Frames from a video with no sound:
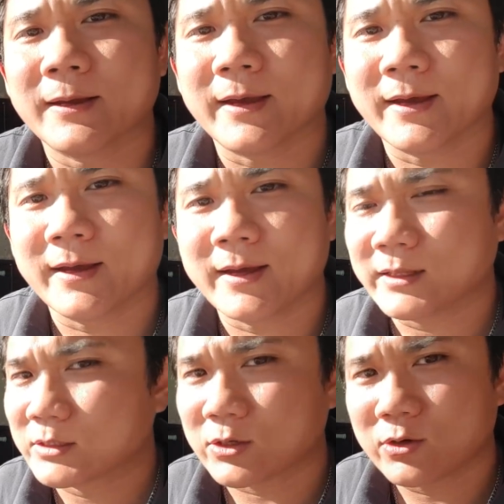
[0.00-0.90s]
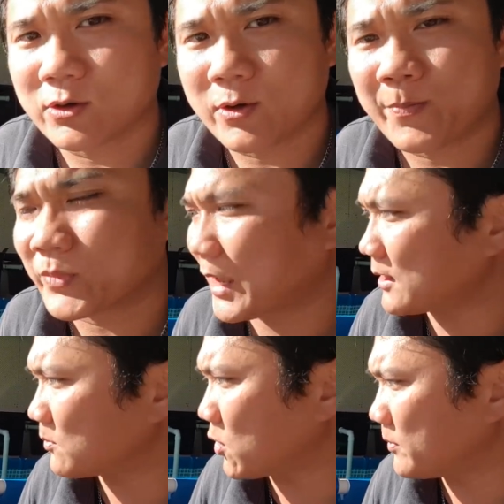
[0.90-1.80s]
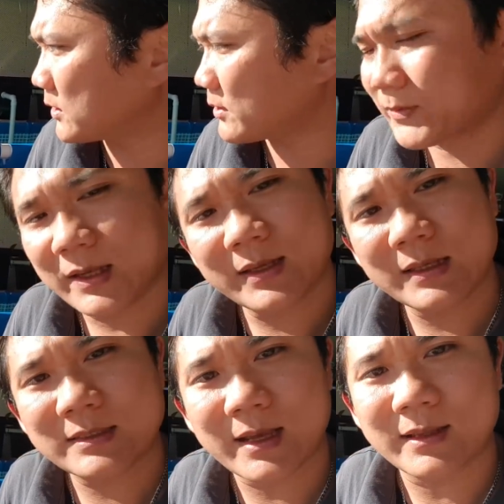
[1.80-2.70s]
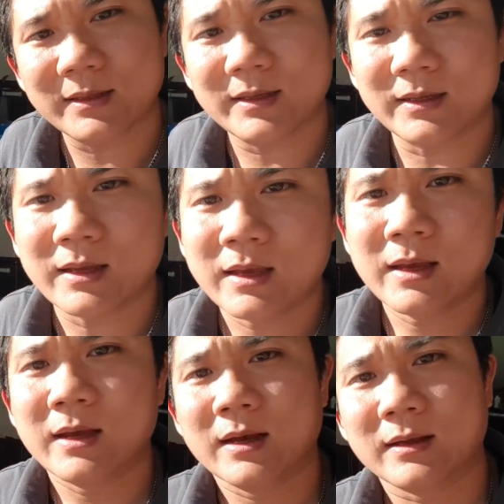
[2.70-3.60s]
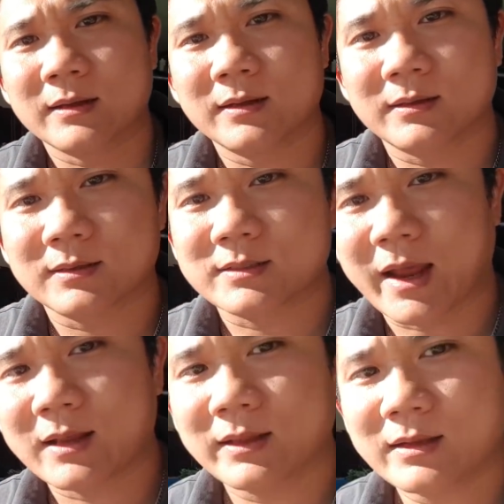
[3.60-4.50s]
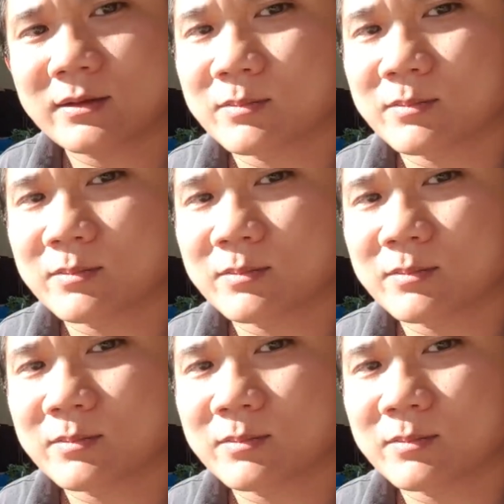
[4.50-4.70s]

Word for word: And so at the moment what I'm thinking is that the cycling,